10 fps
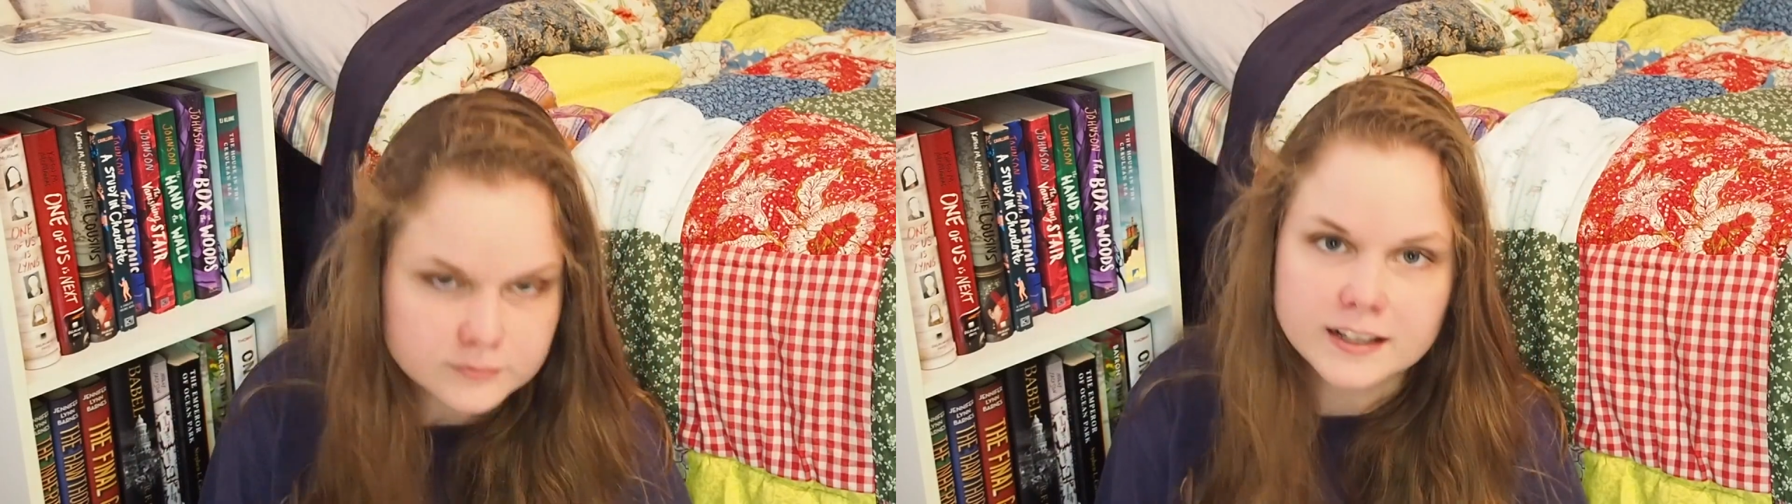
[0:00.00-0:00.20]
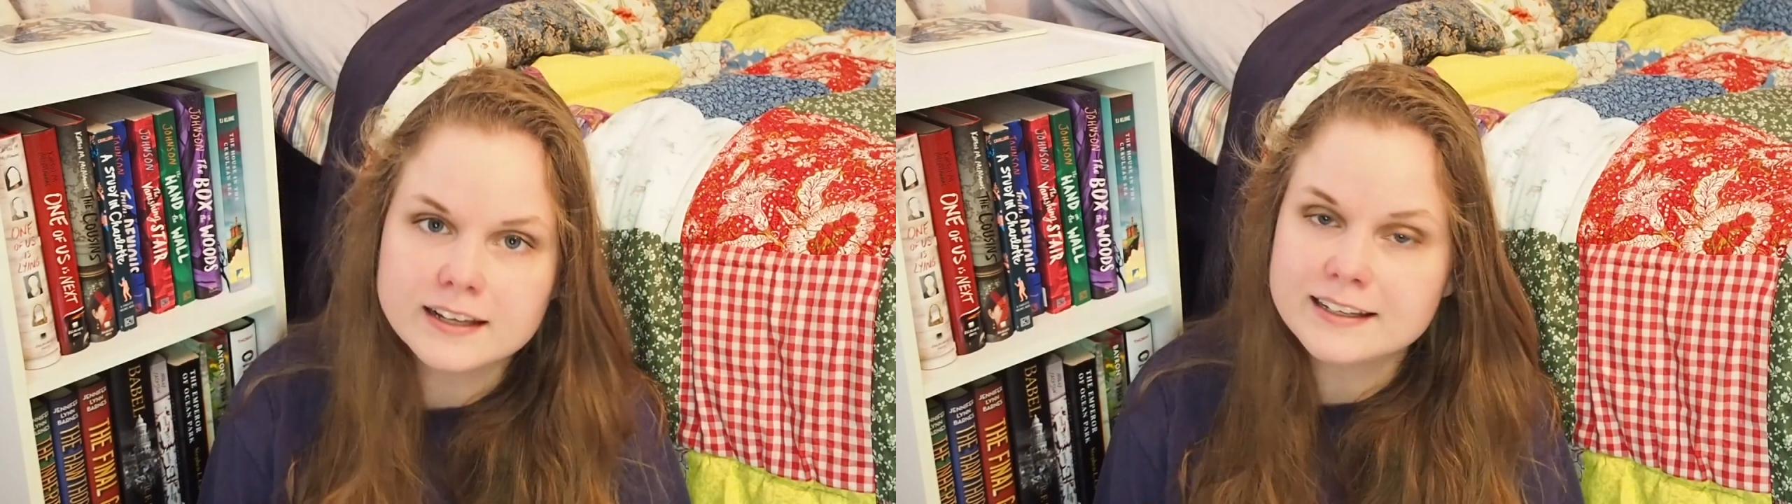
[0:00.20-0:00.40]

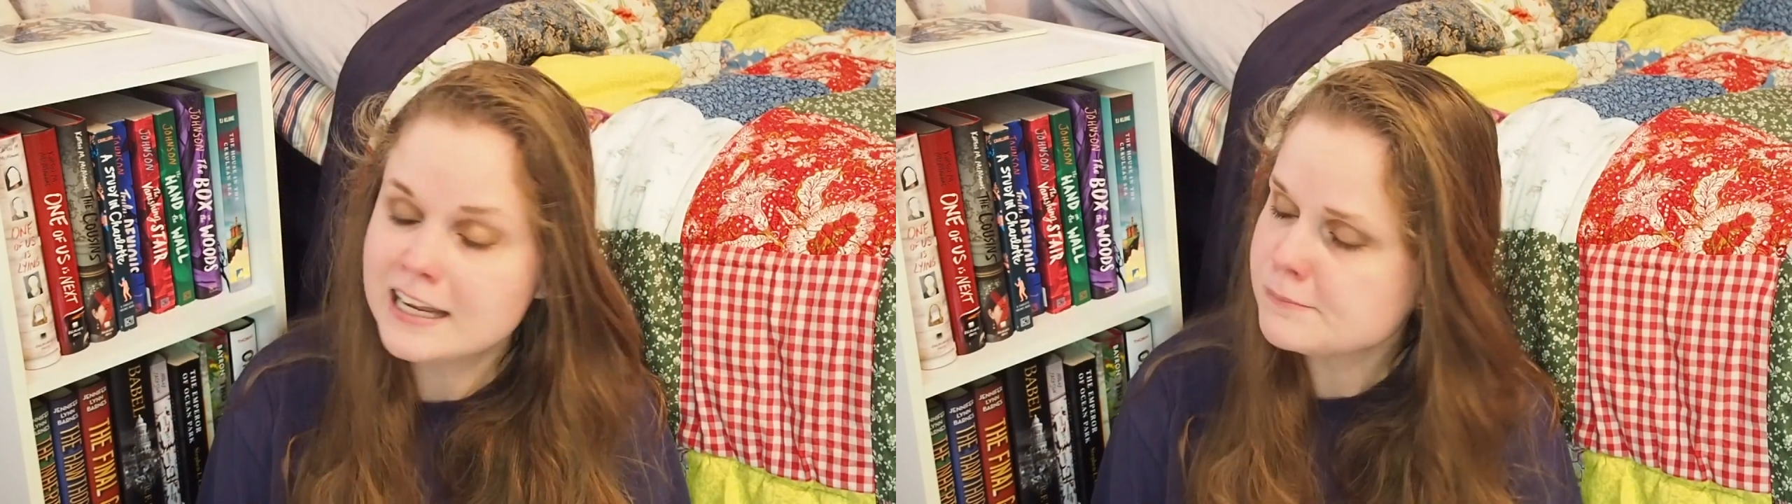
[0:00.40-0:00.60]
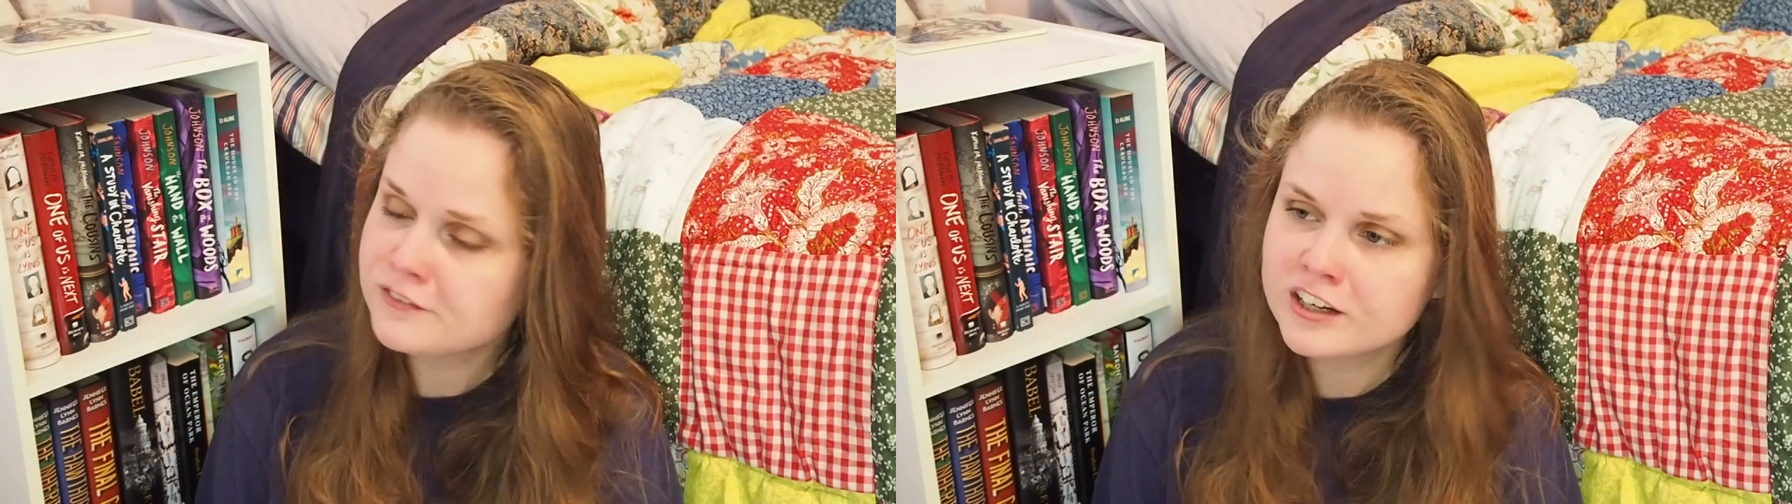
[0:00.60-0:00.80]
They
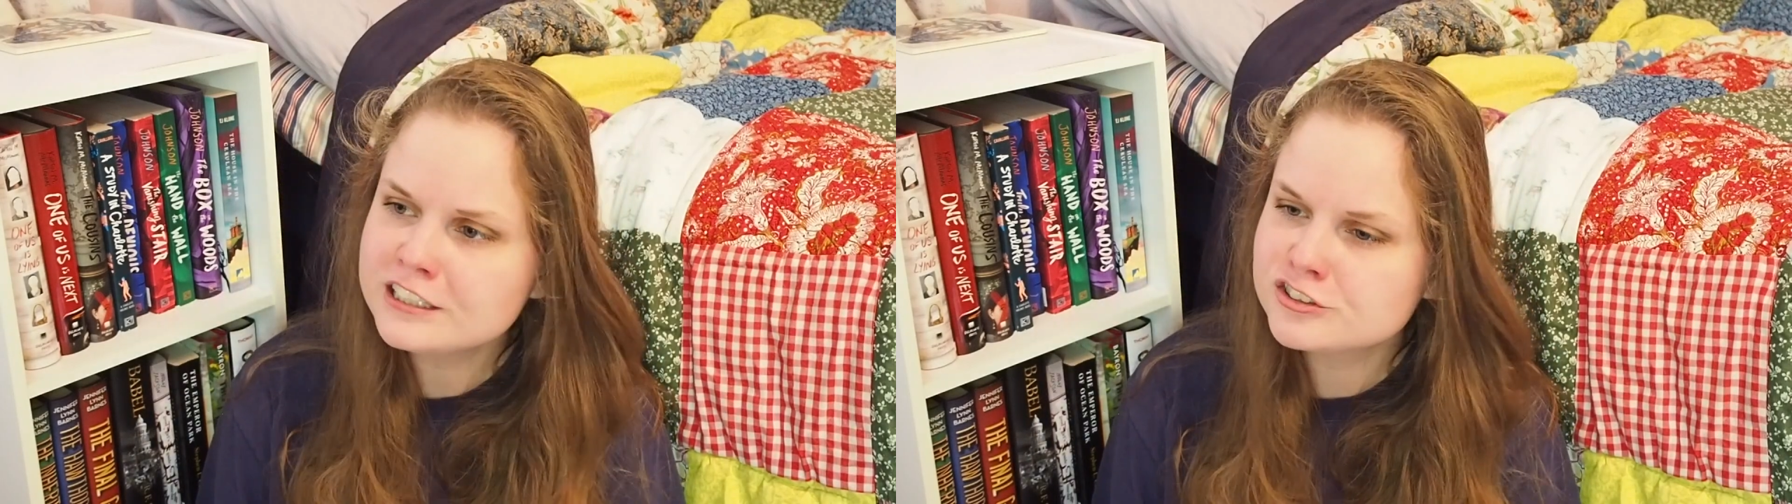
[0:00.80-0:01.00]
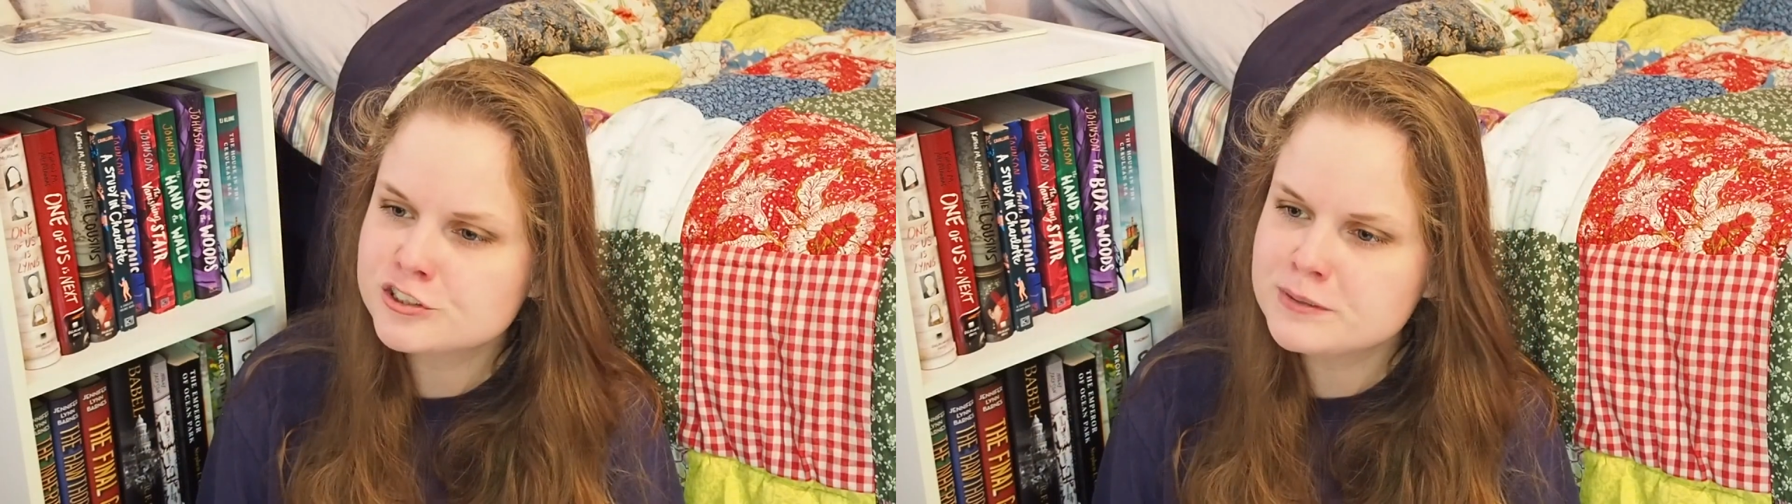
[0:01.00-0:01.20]
can't be
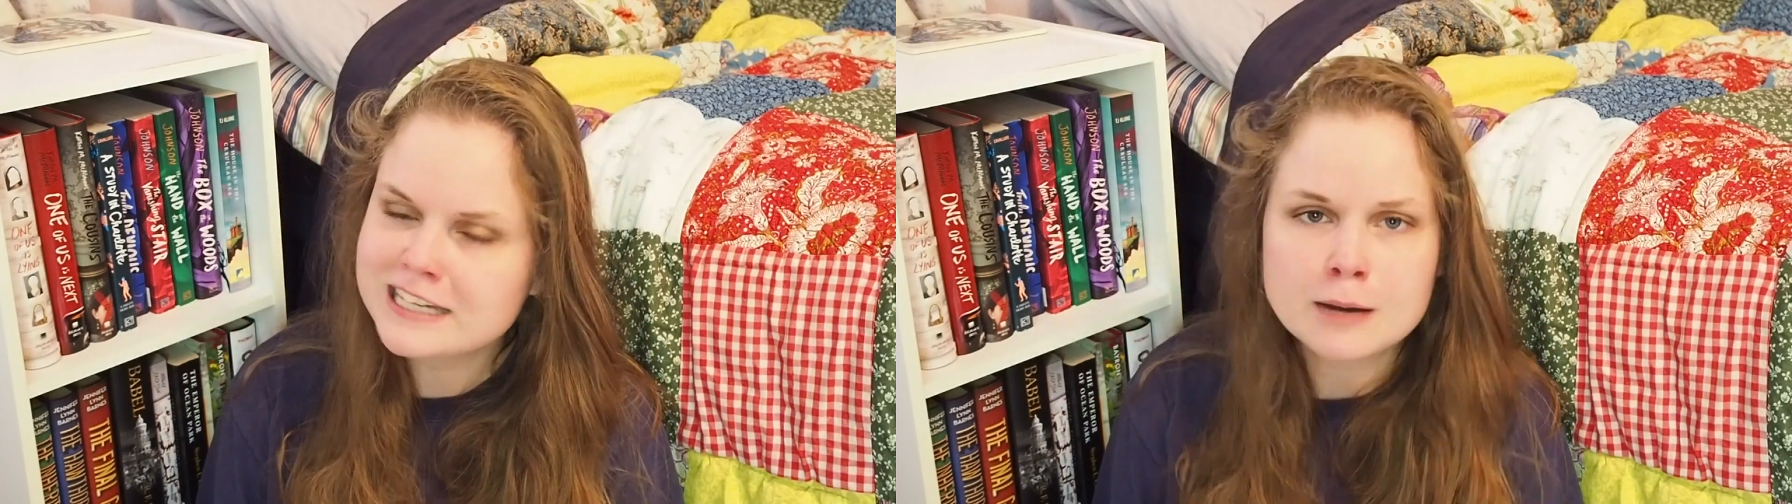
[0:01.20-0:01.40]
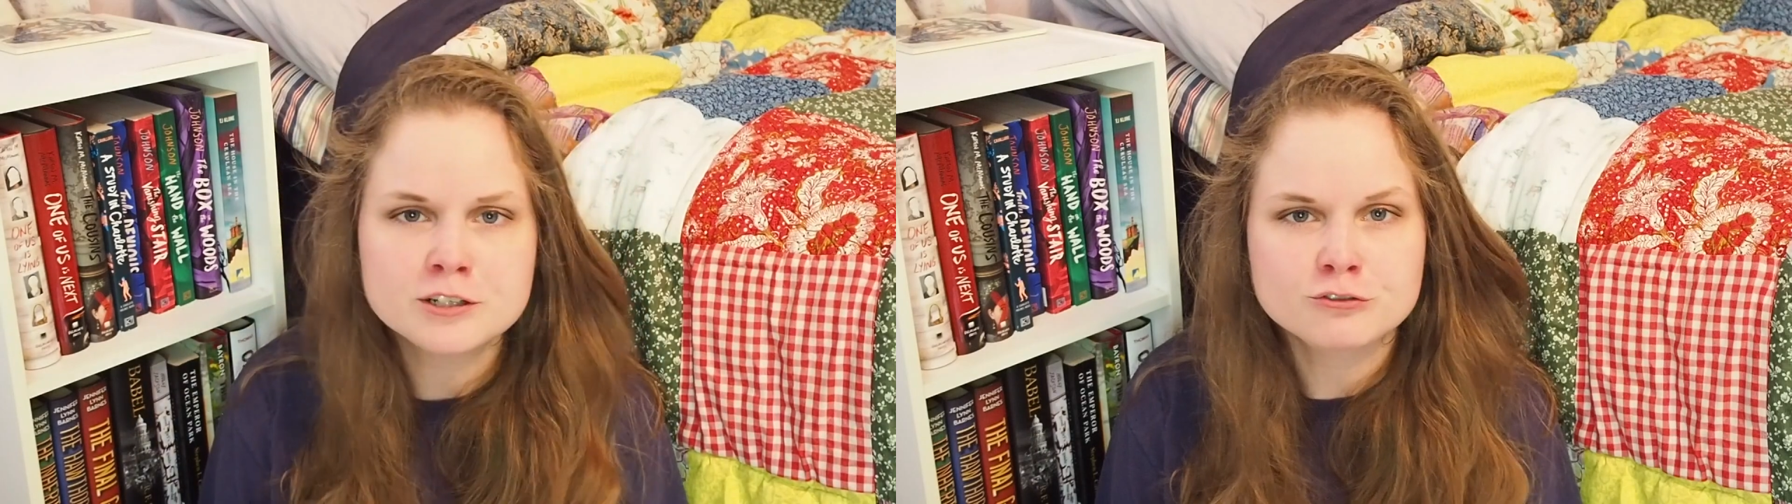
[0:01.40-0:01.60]
funny just to be
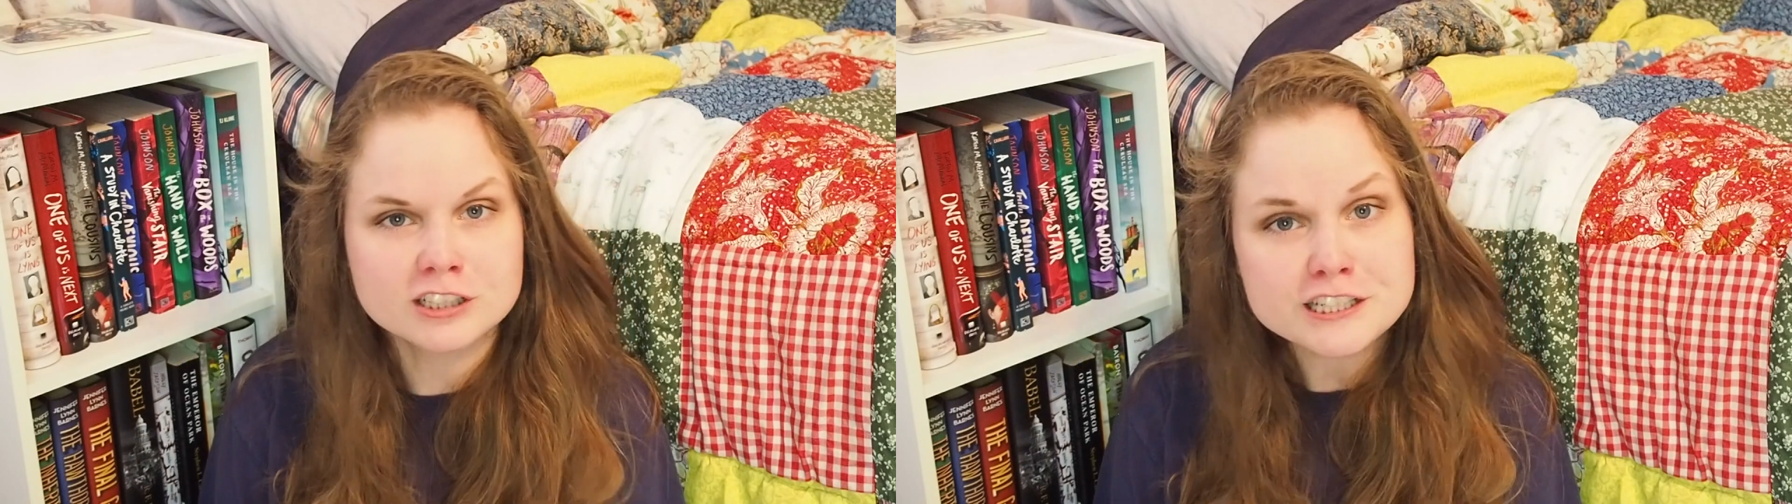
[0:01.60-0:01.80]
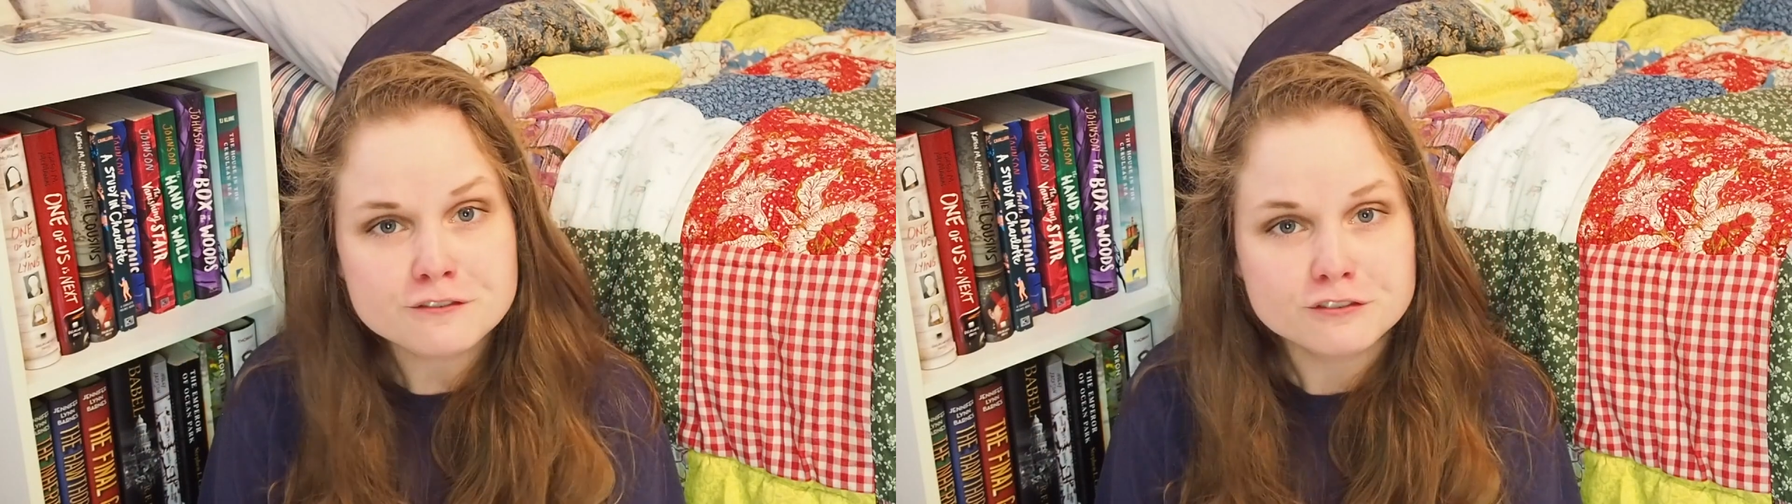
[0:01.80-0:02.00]
comic
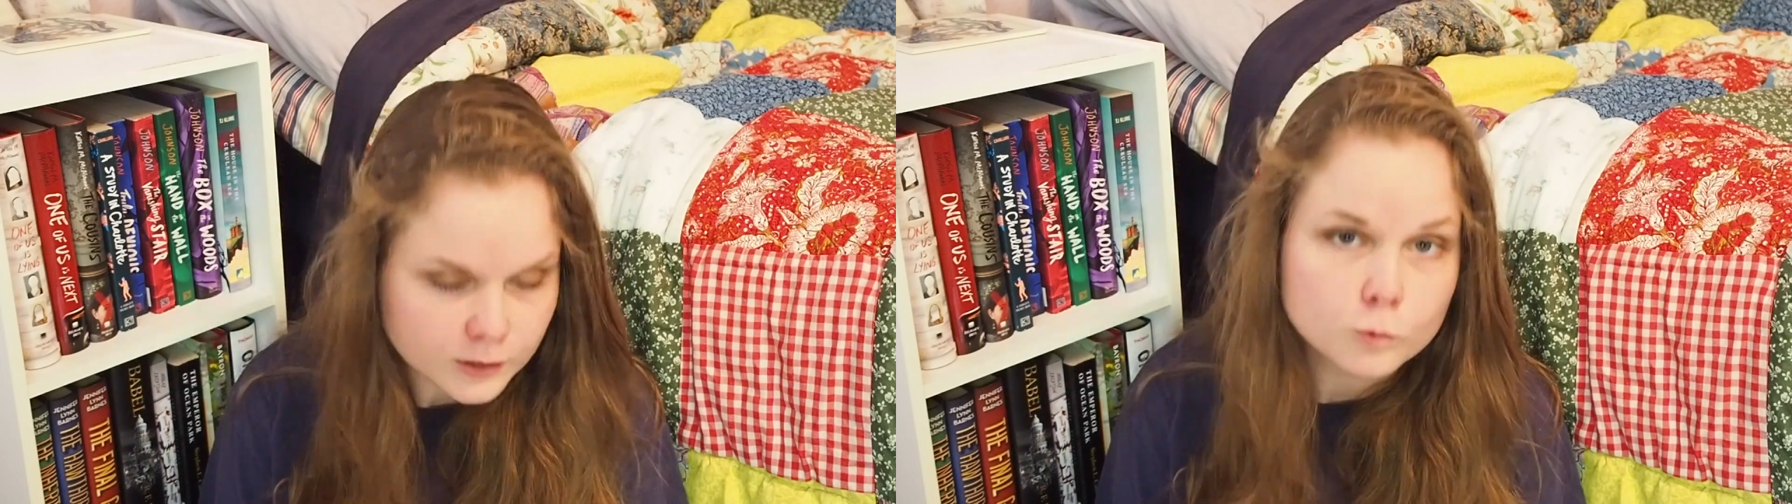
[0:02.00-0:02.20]
relief.